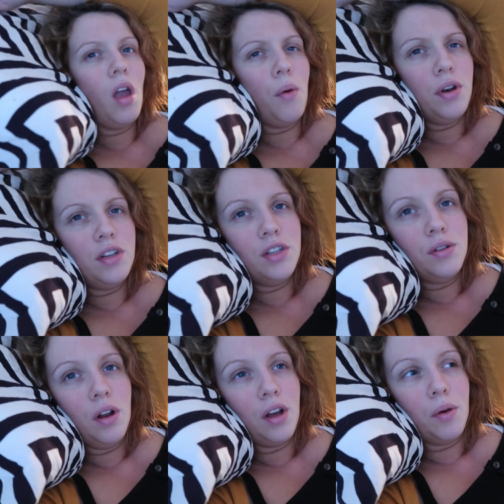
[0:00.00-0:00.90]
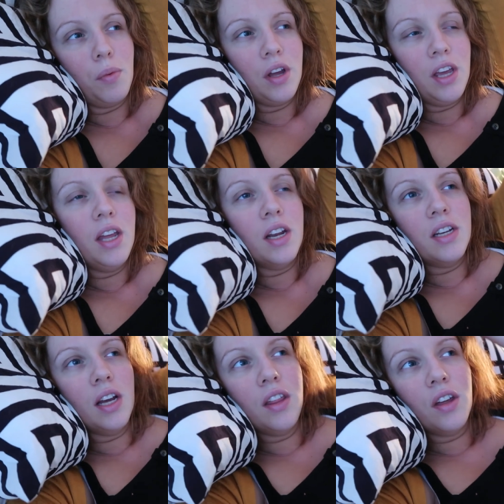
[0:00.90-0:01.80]
I wanted to do like a what I eat in a
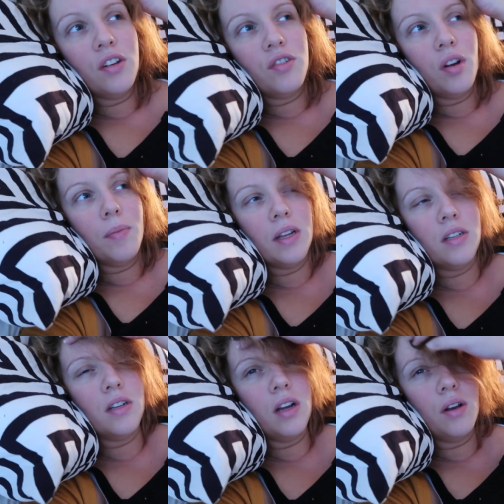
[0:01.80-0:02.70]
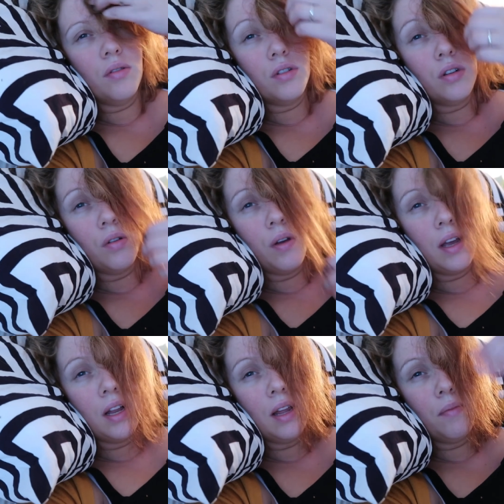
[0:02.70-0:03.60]
day third trimester and also
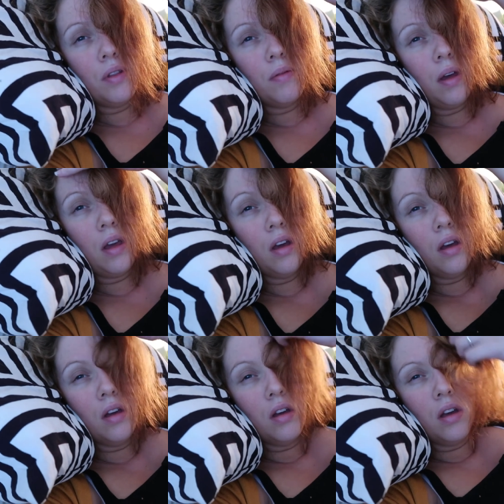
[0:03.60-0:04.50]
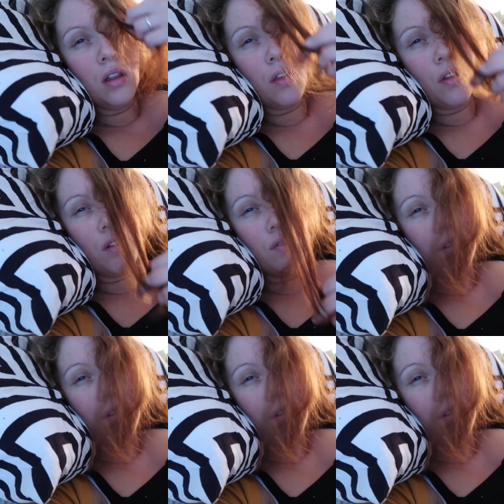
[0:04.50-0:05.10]
a clean with me in the third